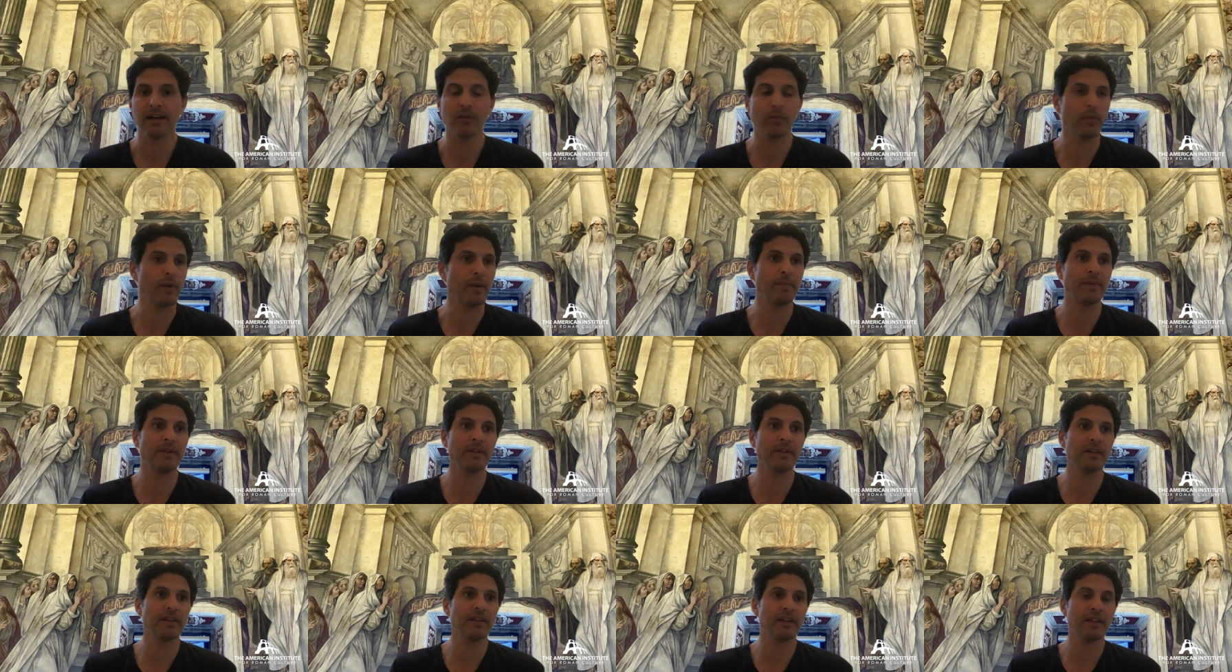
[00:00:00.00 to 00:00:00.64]

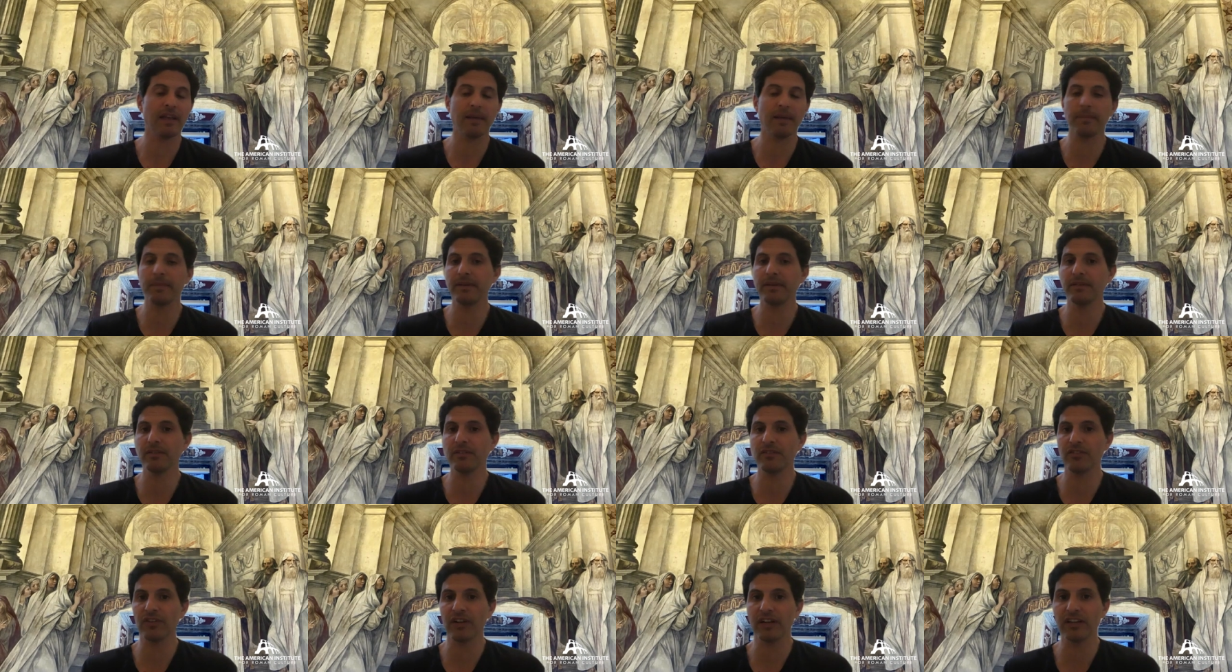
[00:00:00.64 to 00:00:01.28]
Women have
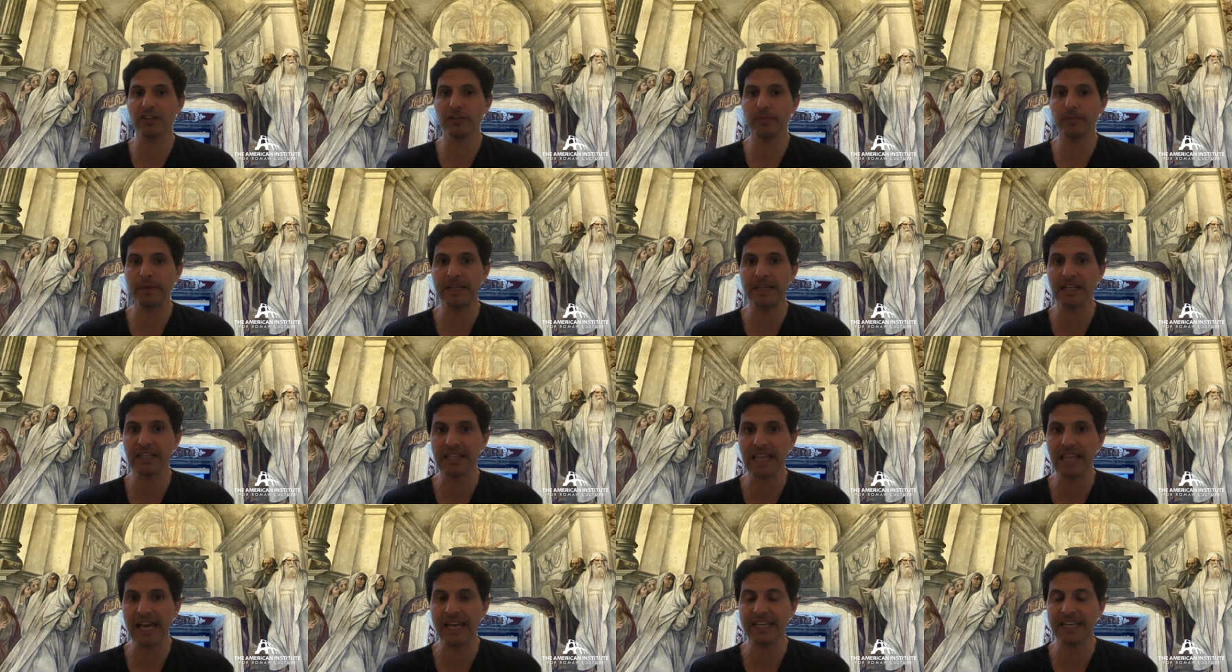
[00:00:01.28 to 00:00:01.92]
been cited as being
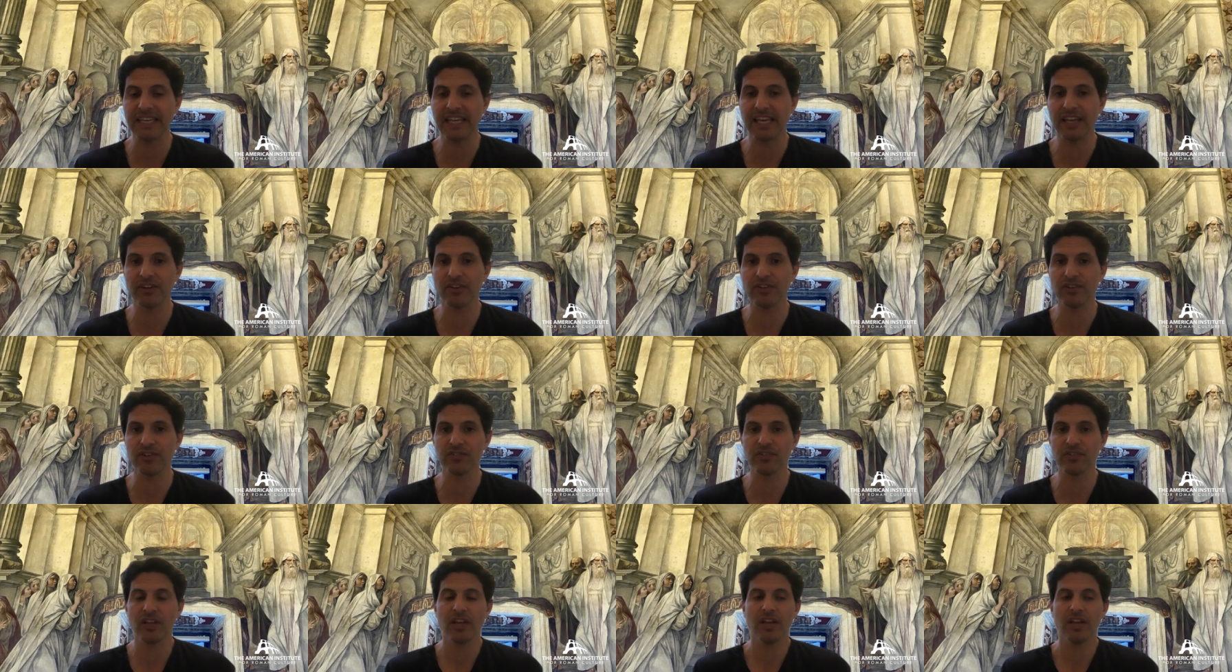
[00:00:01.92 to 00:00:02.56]
gladiators.